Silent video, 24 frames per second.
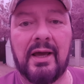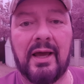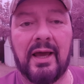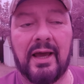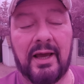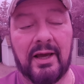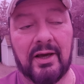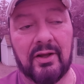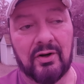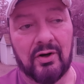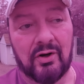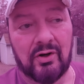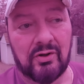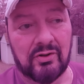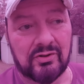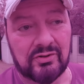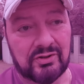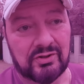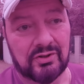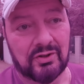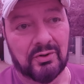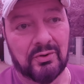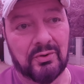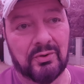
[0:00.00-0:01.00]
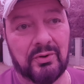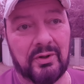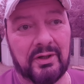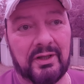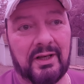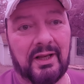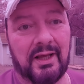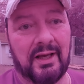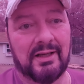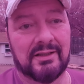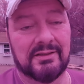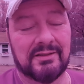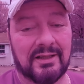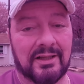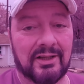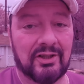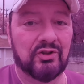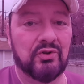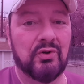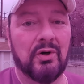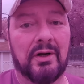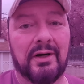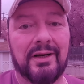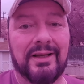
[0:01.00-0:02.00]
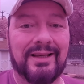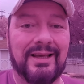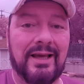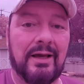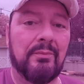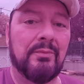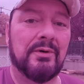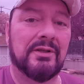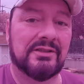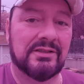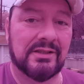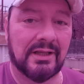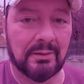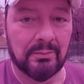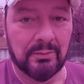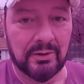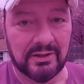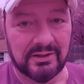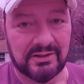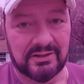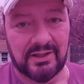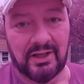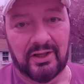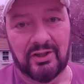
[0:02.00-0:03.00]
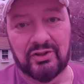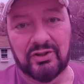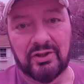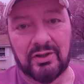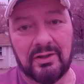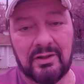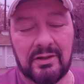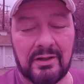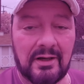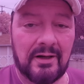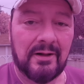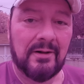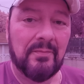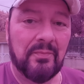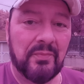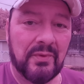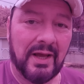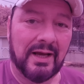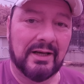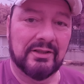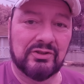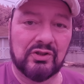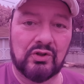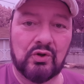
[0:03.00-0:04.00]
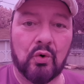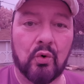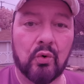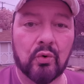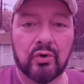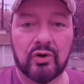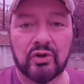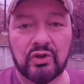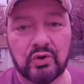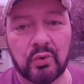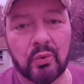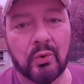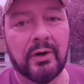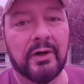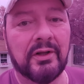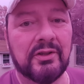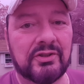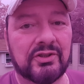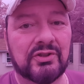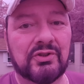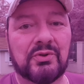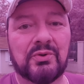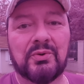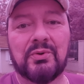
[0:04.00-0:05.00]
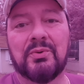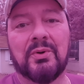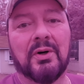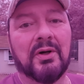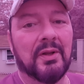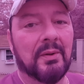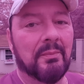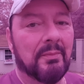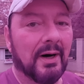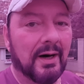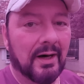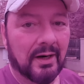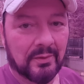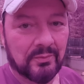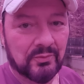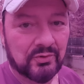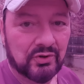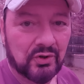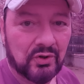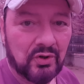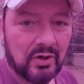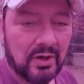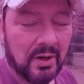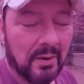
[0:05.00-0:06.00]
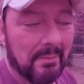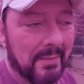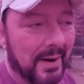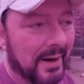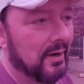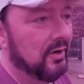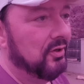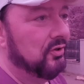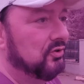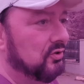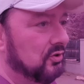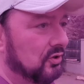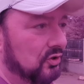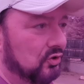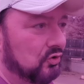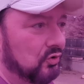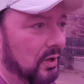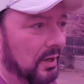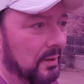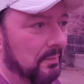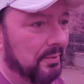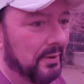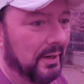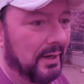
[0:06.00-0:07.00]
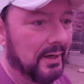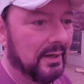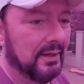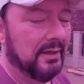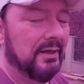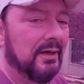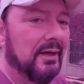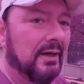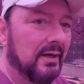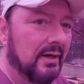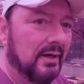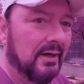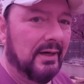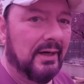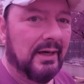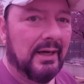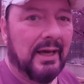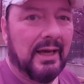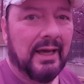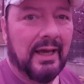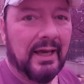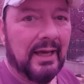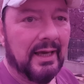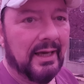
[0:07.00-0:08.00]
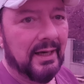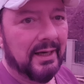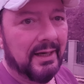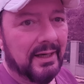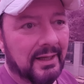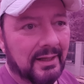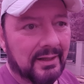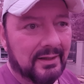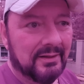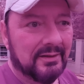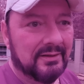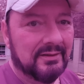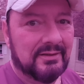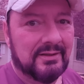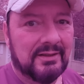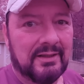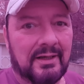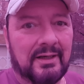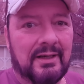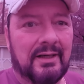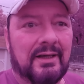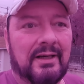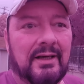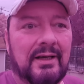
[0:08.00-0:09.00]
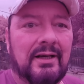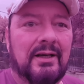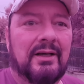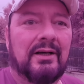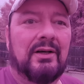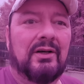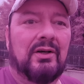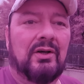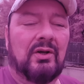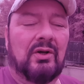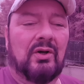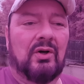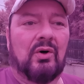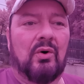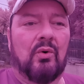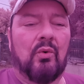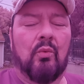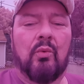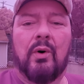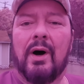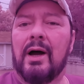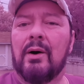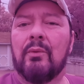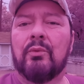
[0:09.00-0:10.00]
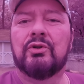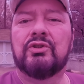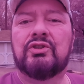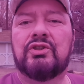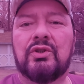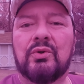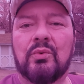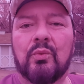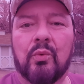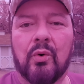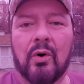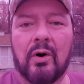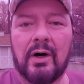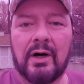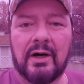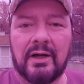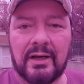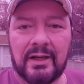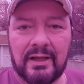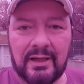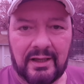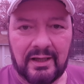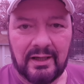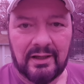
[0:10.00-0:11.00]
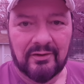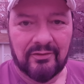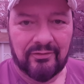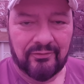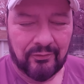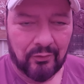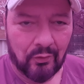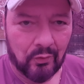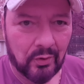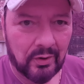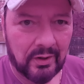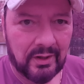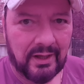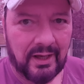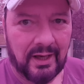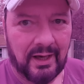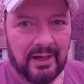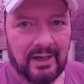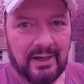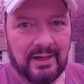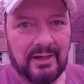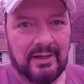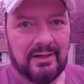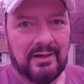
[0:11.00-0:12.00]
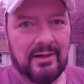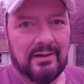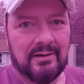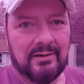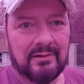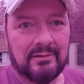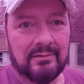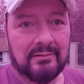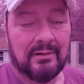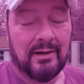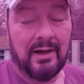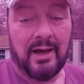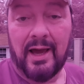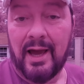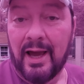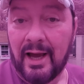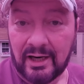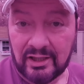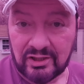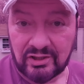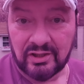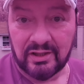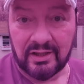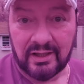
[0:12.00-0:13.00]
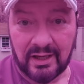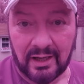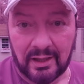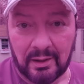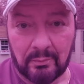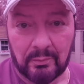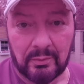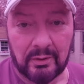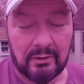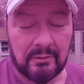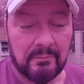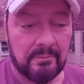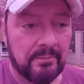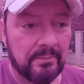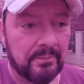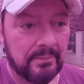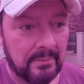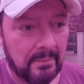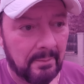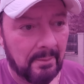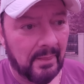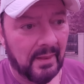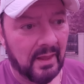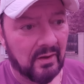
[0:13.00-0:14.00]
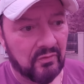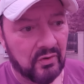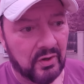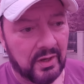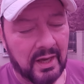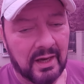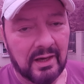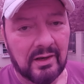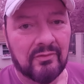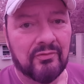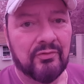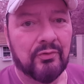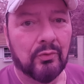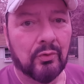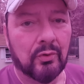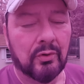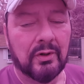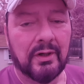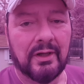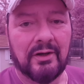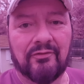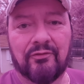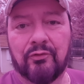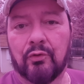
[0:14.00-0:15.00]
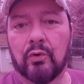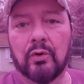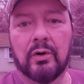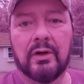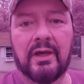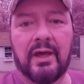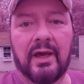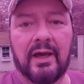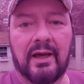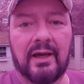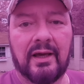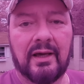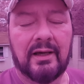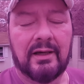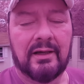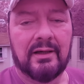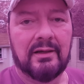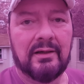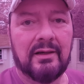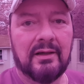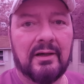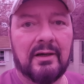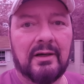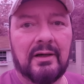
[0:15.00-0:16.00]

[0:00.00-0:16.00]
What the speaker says: And also it has electronic image stabilization, has a 1/4-20 screw on the bottom so you can mount it to a tripod. And why would you want to get a 4K action camera if you can't afford a 4K